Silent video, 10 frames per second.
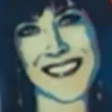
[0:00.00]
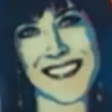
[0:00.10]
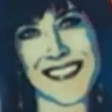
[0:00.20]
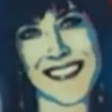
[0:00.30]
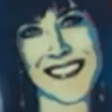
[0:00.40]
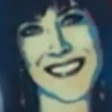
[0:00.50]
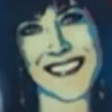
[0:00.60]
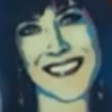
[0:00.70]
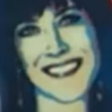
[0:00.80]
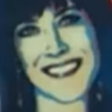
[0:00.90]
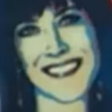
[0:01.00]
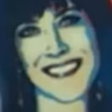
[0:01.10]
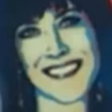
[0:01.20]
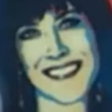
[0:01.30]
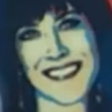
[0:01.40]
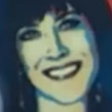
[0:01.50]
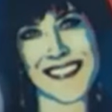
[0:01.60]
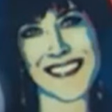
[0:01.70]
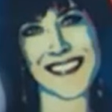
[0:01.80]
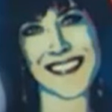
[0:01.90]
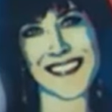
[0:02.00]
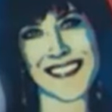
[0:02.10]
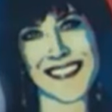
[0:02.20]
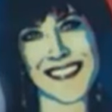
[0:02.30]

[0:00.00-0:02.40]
The person shown says nothing.